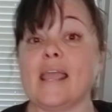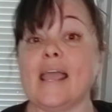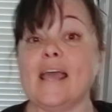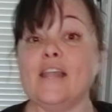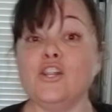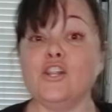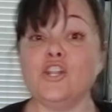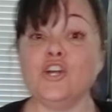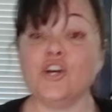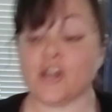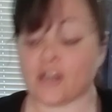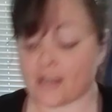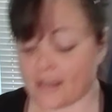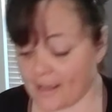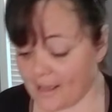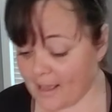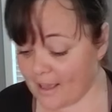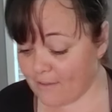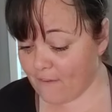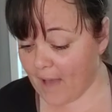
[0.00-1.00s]
And look,
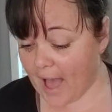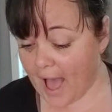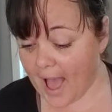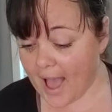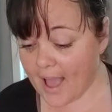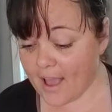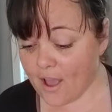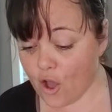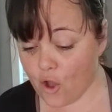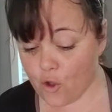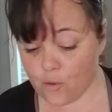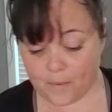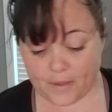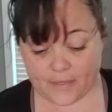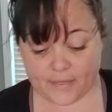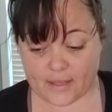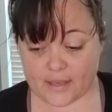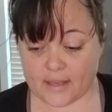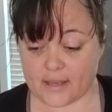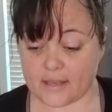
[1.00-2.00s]
if I
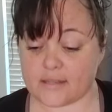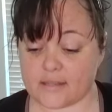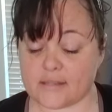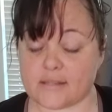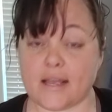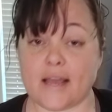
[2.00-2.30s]
open this